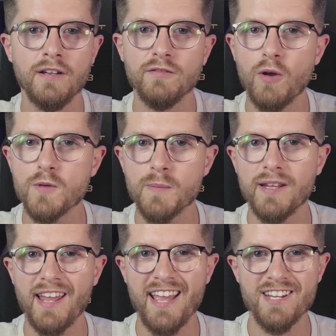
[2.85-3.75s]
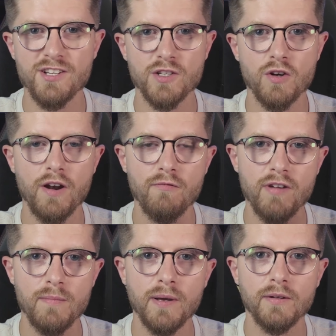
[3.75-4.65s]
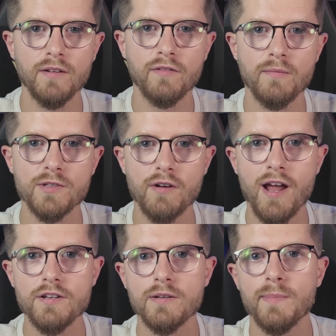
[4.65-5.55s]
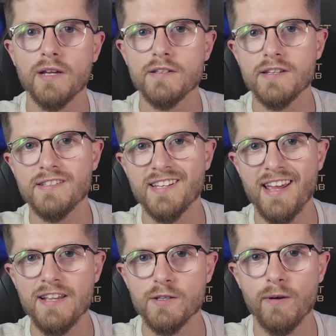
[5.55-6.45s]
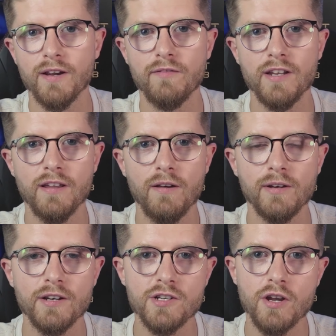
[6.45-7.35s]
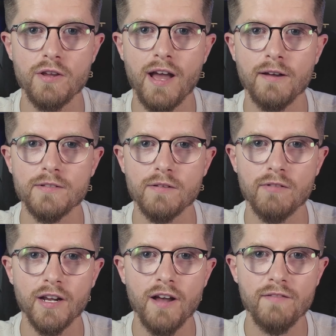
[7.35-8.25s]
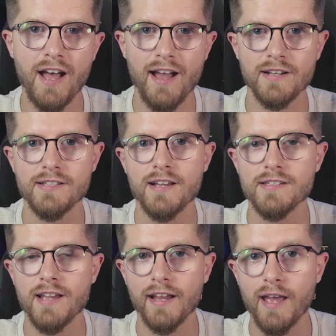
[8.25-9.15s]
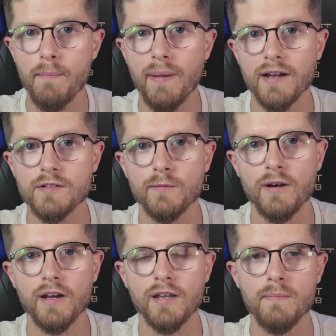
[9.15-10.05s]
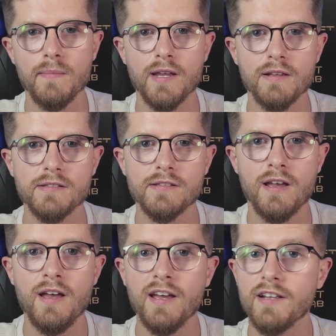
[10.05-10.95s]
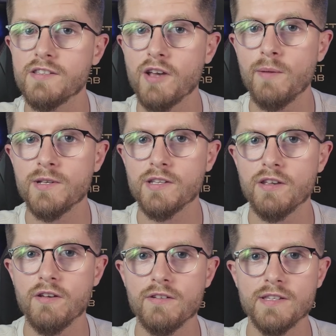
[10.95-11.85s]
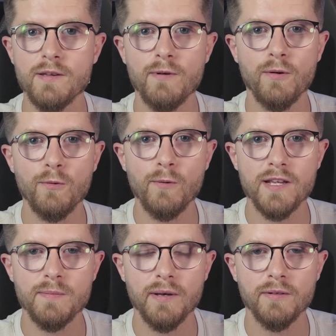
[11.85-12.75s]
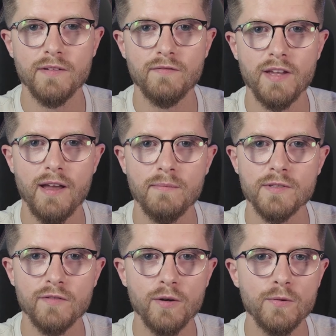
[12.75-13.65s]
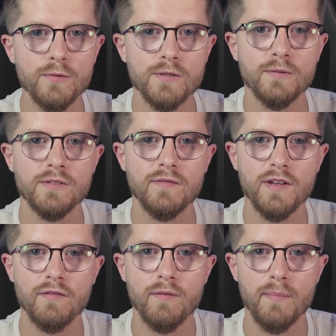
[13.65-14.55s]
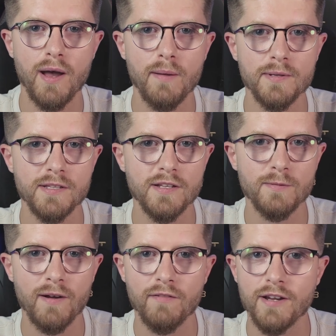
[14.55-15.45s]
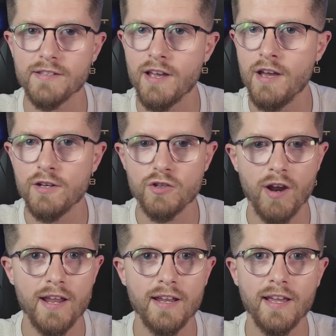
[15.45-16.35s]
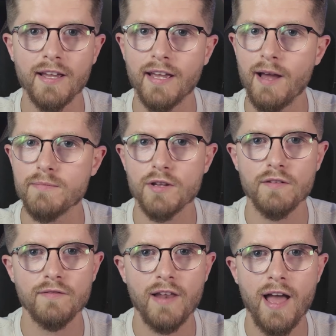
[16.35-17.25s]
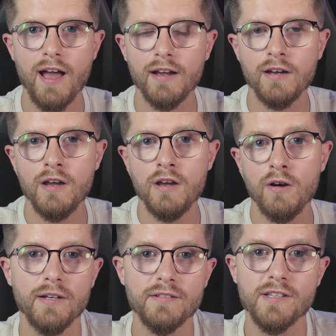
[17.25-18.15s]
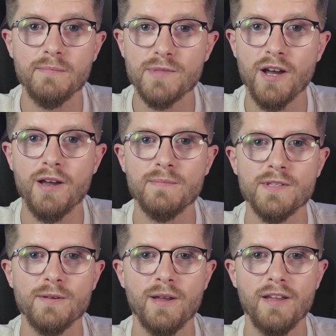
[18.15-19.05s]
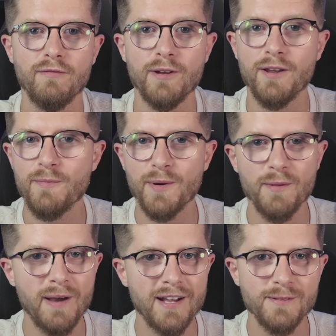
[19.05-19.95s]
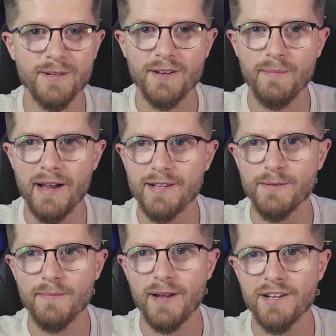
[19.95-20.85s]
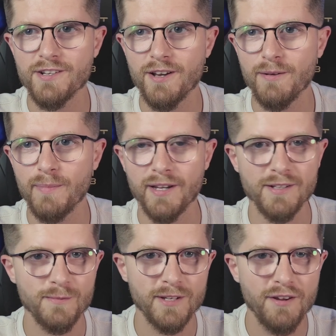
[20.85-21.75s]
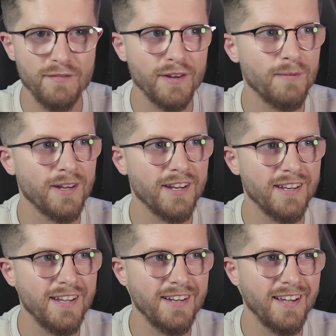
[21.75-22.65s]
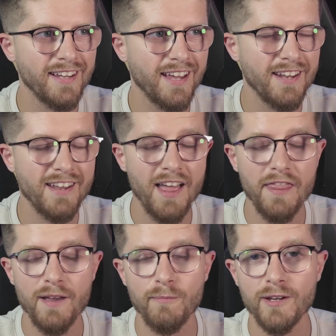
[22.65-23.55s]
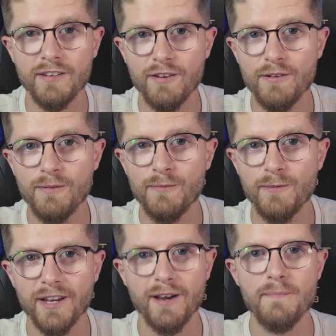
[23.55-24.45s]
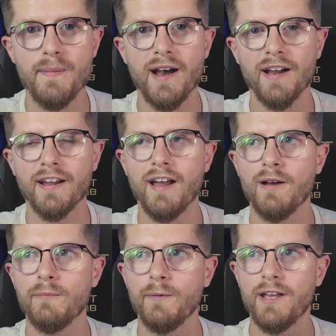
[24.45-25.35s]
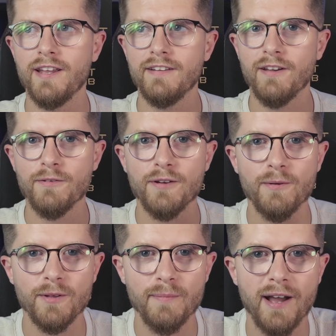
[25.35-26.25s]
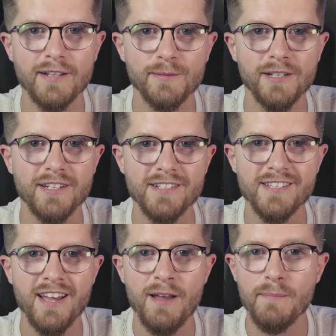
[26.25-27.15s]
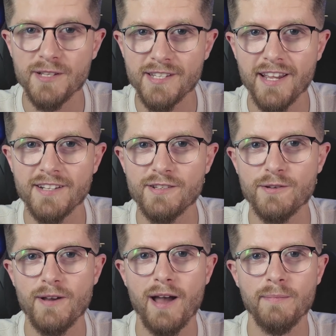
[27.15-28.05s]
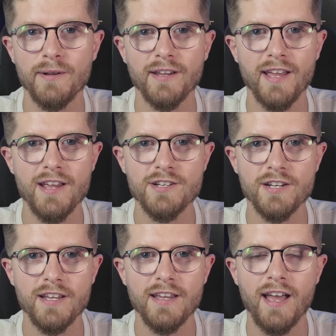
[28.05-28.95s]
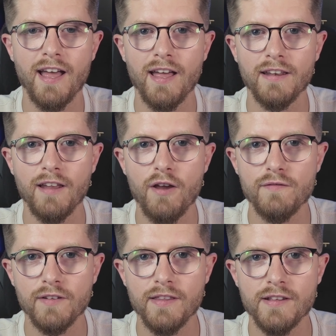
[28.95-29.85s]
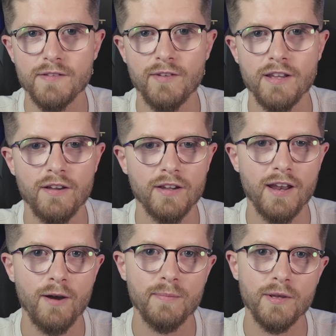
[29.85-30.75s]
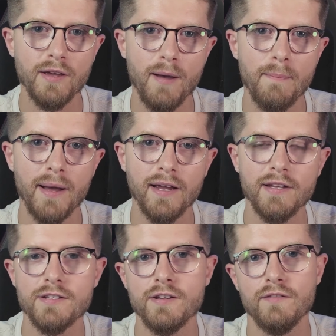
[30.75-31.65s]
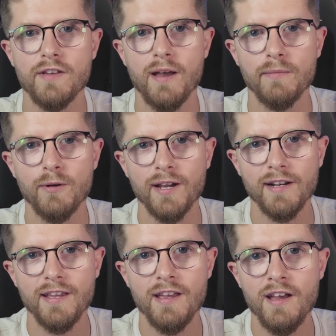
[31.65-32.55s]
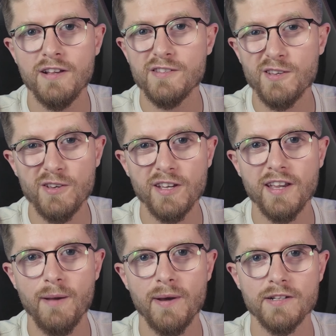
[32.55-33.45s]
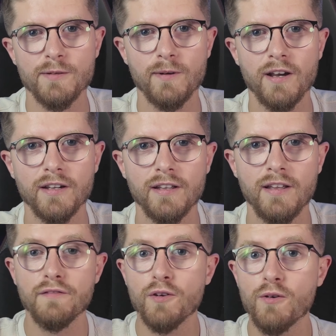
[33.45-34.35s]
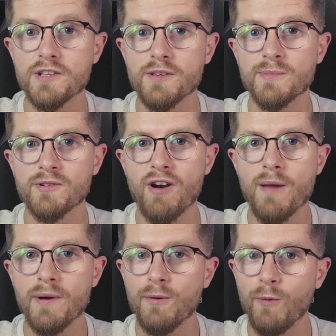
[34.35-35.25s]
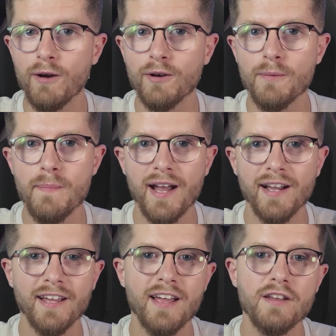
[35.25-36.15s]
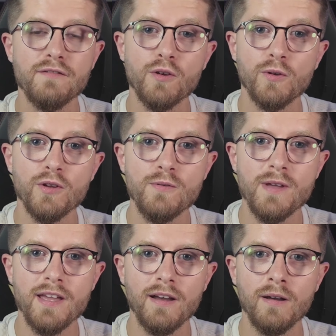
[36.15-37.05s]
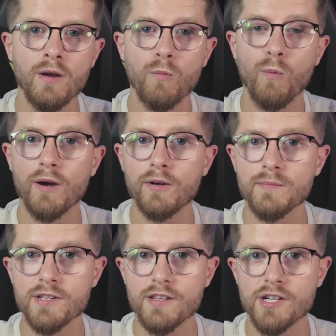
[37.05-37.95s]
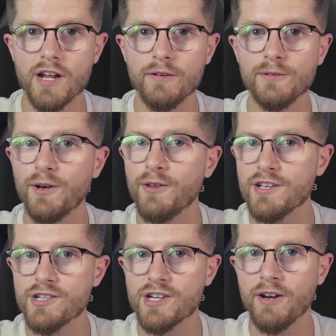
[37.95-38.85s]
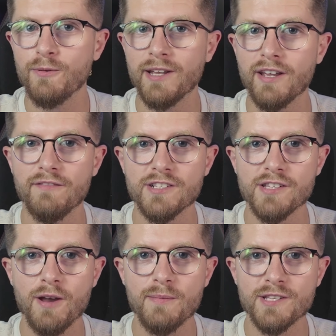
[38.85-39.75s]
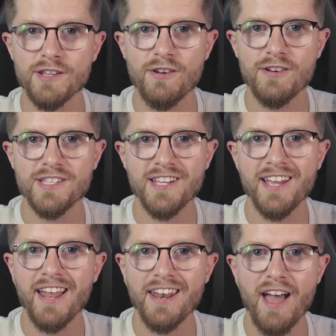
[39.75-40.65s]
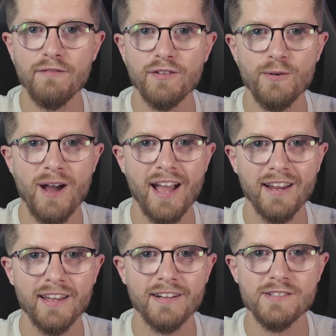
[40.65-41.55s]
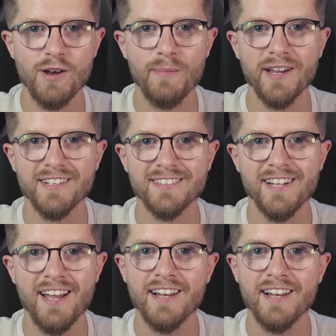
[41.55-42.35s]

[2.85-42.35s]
Don't spend ages trying to rebuild it from scratch, because in today's quick video I'm going to show you how to recover access and get back to work in minutes. In cybersecurity, we're always building VMs for all sorts of different purposes, whether it's training, capture the flag, but sometimes if we don't put the password in a password manager because we don't think we're going to need it again, and then we do, we come back and we don't know what the password is. Mistakes do happen occasionally, and hopefully this video can help you get back into your VM quickly so you can get back to work. If you're a subscriber, welcome back, and if you're new here, welcome to the channel. On this channel we cover cybersecurity and ethical hacking topics.